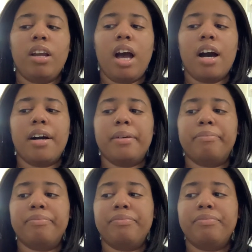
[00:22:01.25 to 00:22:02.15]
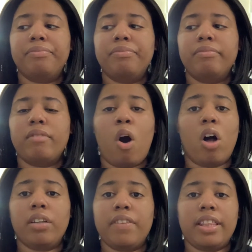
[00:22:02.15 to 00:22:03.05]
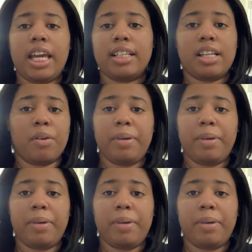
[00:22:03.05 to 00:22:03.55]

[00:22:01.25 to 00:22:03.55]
um, all of the things that are